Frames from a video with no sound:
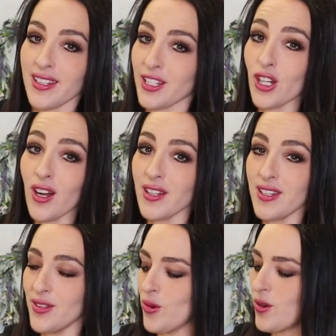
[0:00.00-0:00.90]
Like chocolate
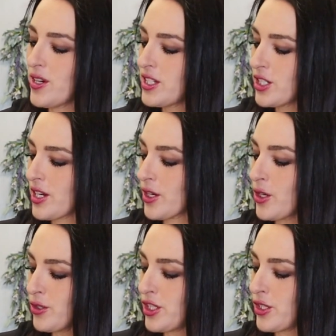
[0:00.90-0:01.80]
and orange
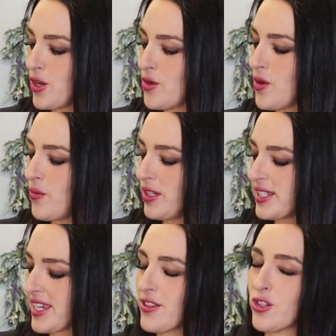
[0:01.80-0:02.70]
goes so well
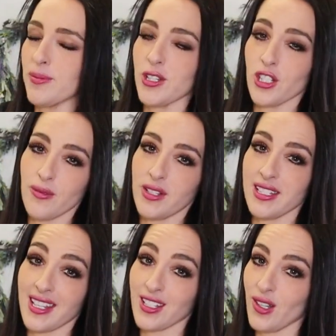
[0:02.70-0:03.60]
together, especially when
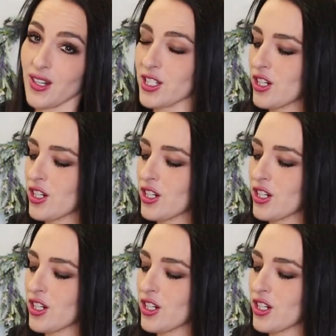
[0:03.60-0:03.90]
it's like dark